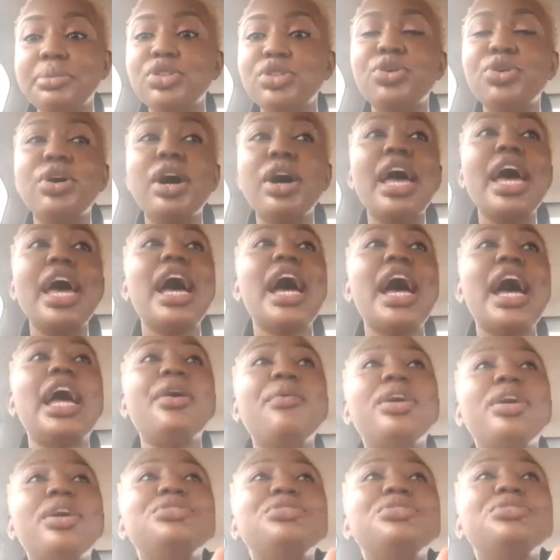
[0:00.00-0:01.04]
So it
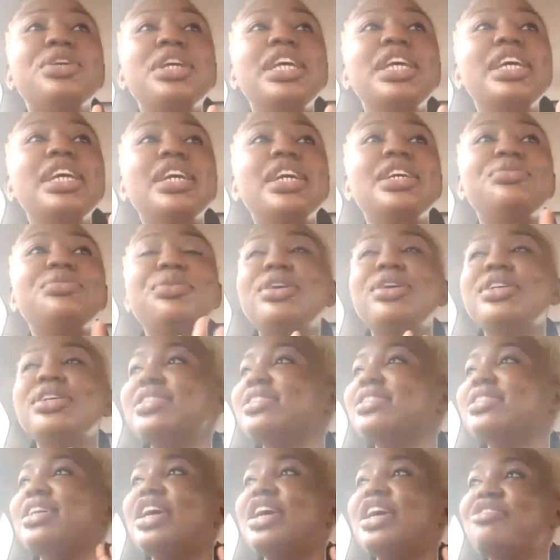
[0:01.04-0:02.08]

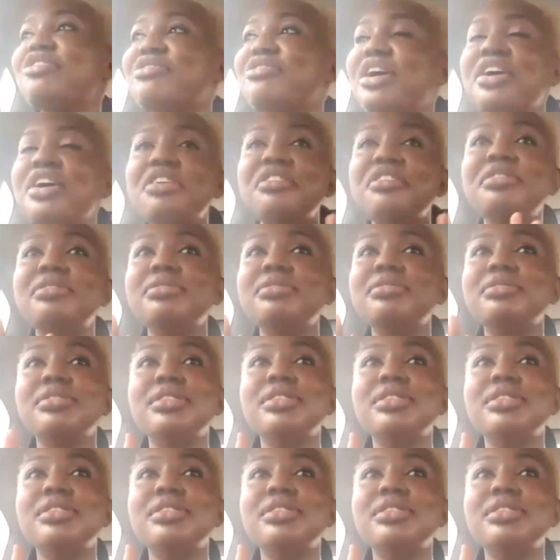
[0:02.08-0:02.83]
was a very,